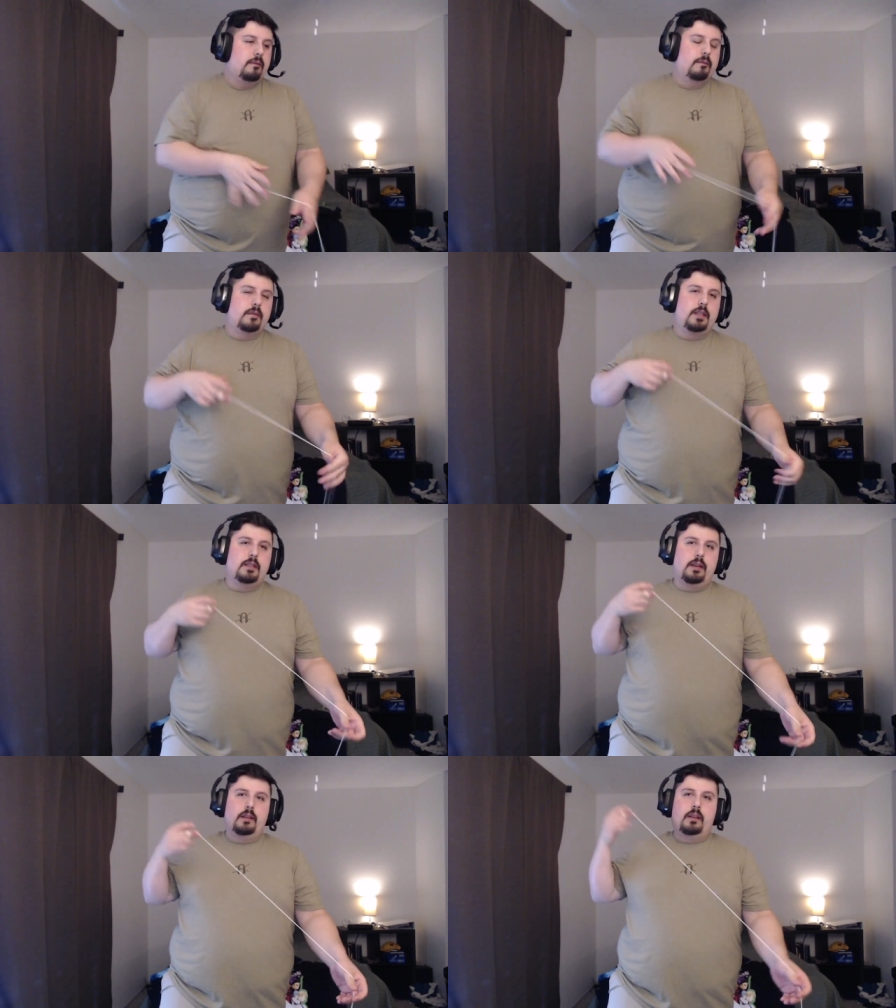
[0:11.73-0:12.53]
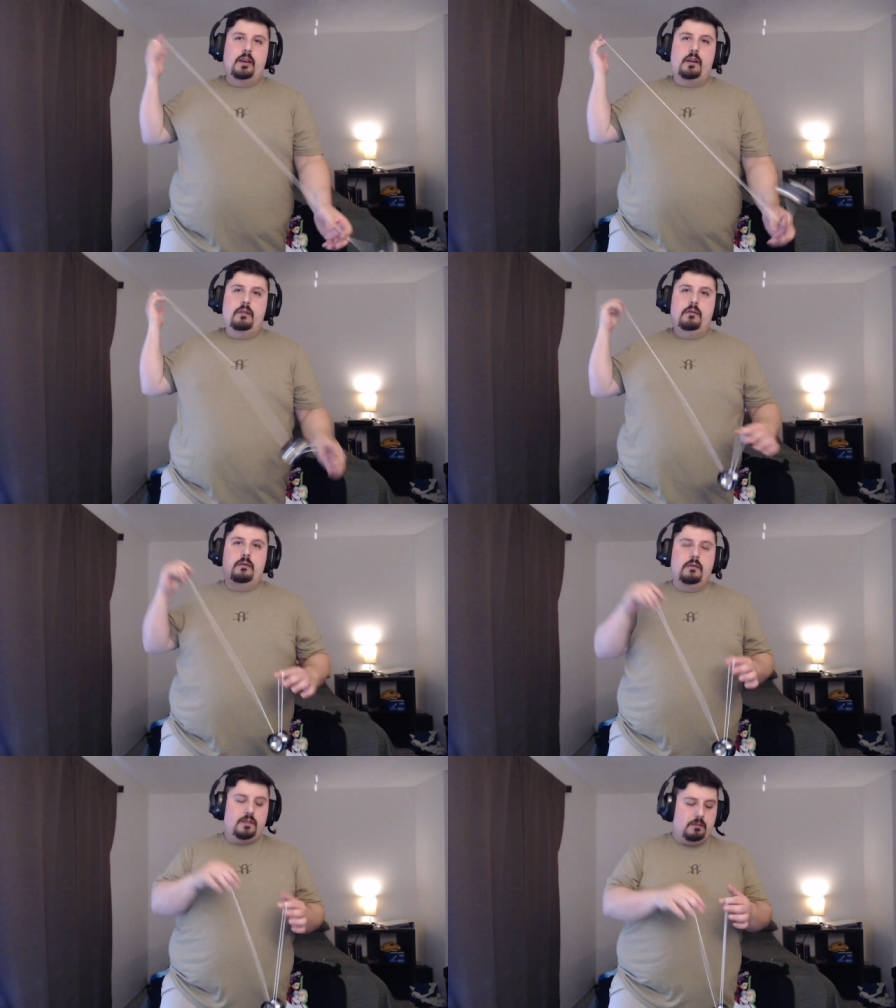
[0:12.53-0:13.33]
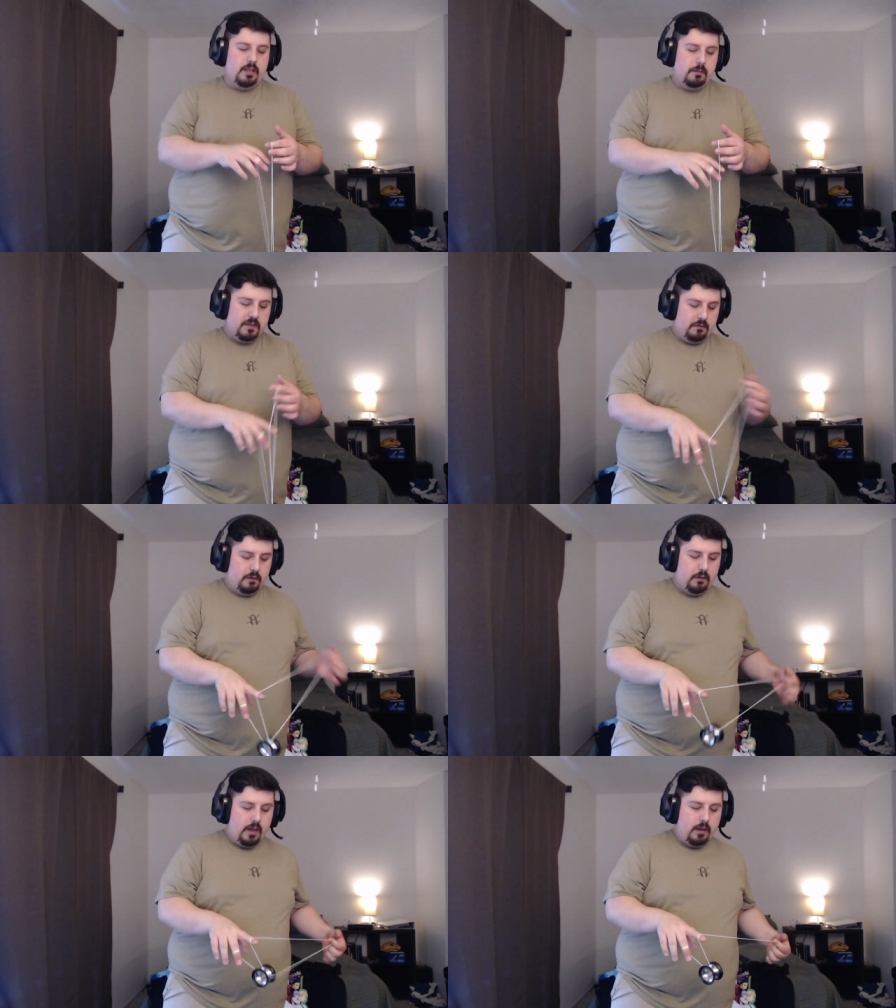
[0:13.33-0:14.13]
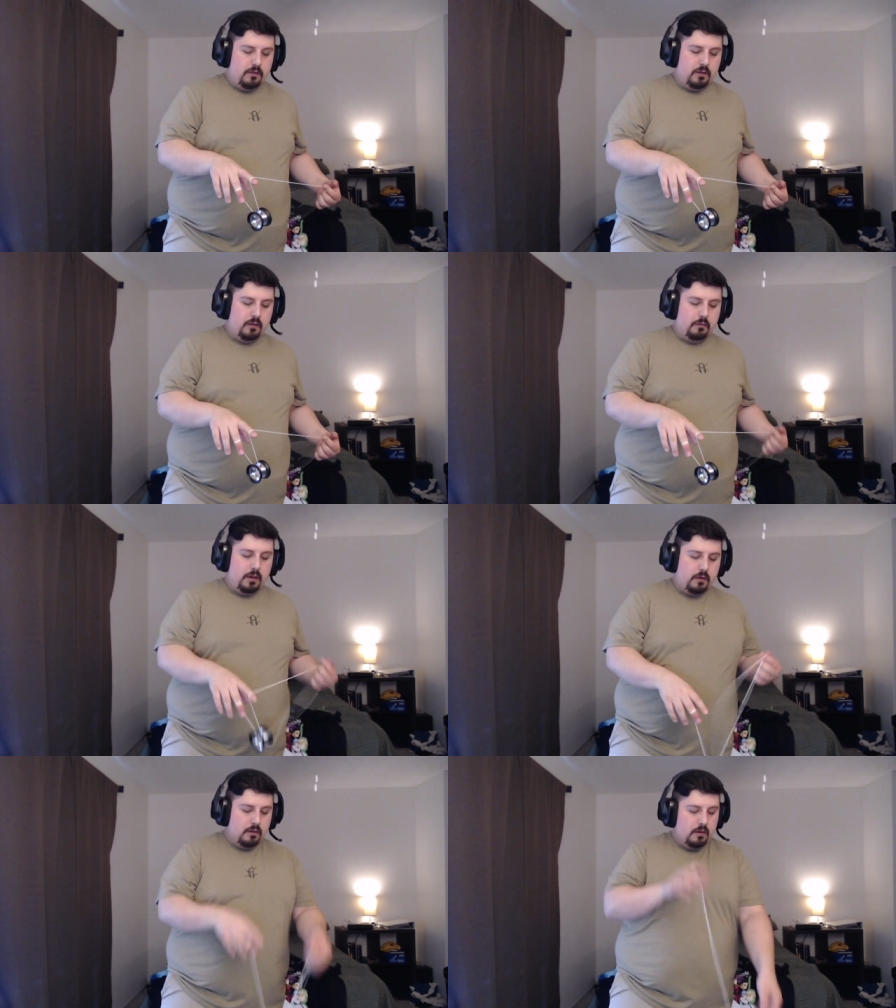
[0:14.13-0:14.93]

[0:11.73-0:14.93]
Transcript: detailing out some tips for that trick of the week.